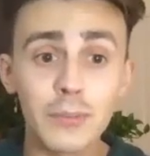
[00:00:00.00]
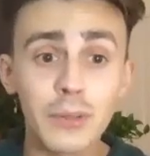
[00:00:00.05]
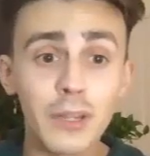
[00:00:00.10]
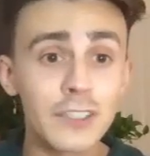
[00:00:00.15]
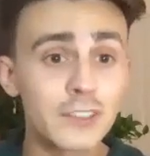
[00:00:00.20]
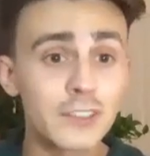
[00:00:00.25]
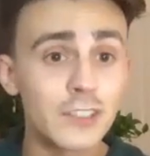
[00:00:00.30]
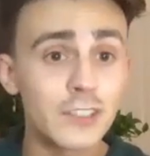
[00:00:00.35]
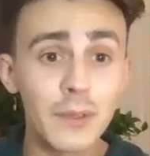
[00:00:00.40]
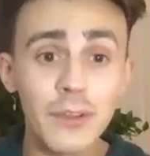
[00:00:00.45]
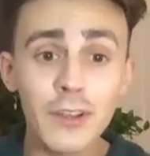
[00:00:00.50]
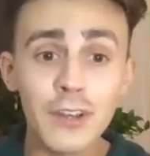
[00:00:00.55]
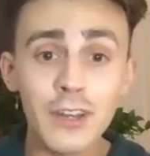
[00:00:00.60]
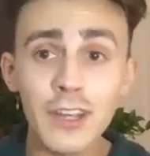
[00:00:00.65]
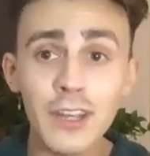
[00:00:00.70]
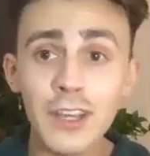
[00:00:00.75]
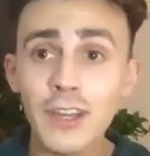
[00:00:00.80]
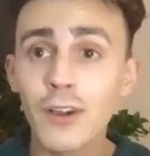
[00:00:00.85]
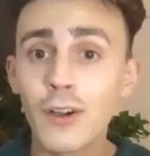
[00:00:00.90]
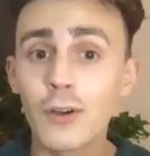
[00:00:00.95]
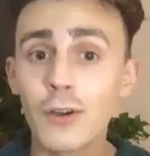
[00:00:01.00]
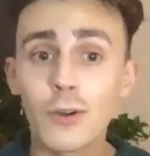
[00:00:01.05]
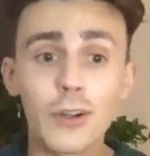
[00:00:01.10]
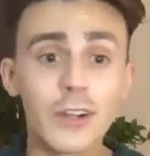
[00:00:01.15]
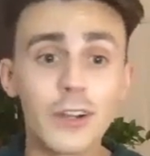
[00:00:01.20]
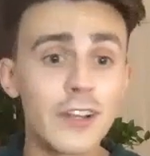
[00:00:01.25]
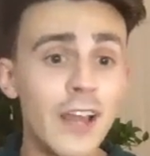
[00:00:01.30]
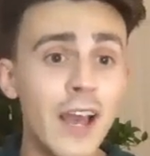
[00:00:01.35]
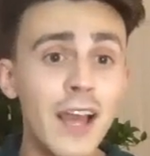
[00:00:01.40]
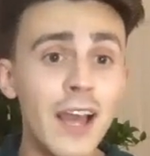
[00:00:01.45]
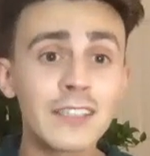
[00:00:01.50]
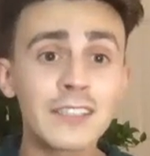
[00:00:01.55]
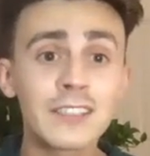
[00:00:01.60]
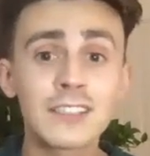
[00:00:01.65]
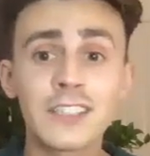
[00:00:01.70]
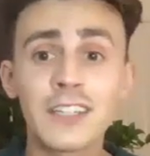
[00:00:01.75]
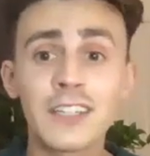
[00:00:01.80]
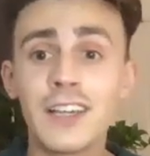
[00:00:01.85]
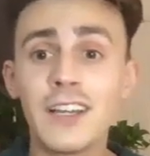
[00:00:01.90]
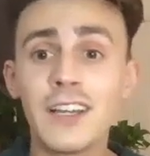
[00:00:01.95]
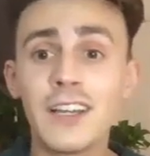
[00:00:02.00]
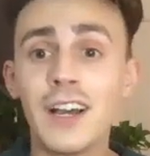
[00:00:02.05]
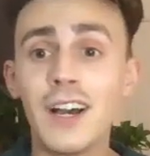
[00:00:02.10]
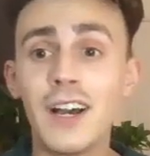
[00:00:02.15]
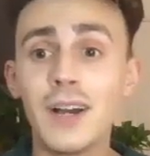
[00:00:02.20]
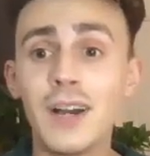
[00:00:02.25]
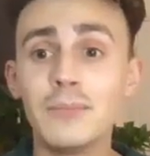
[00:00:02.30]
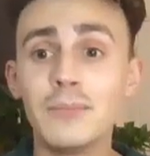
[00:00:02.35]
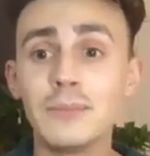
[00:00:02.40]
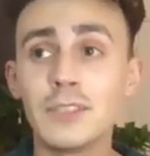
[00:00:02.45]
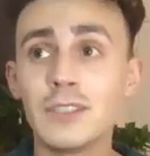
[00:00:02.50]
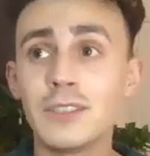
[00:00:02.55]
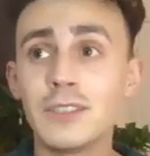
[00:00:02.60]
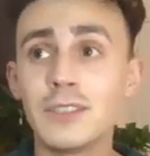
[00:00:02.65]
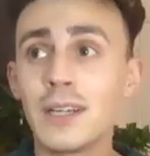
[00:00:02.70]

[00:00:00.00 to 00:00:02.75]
plus community or not, um,